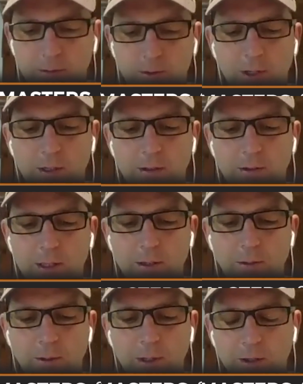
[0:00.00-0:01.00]
Trying to think
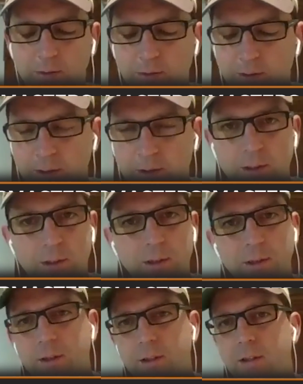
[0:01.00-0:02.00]
of ways.
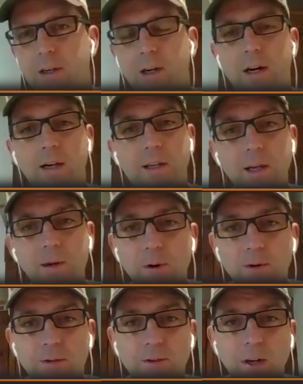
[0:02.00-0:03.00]

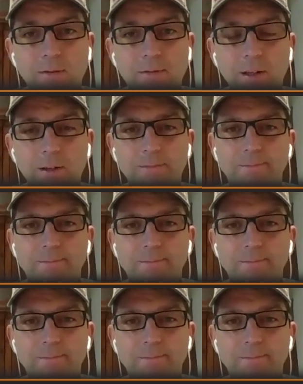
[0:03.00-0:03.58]
Keyword stuff in it.